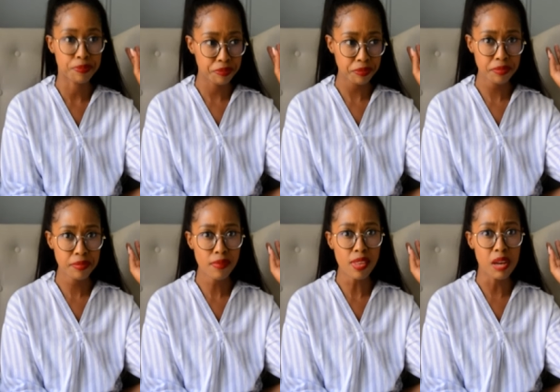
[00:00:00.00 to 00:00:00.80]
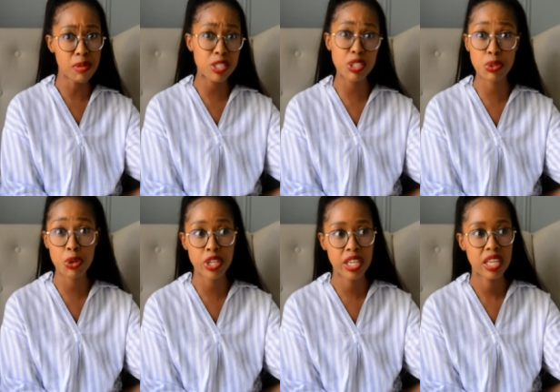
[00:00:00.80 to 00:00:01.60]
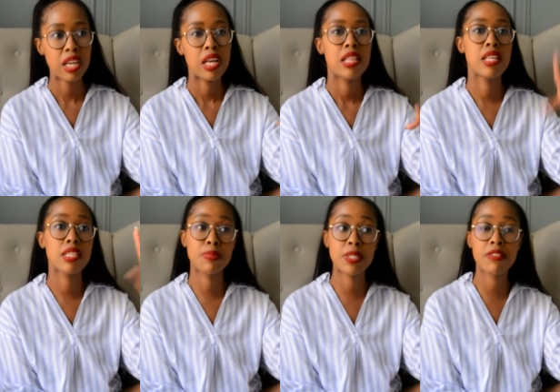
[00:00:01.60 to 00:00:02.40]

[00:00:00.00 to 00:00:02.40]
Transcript: to Montessori.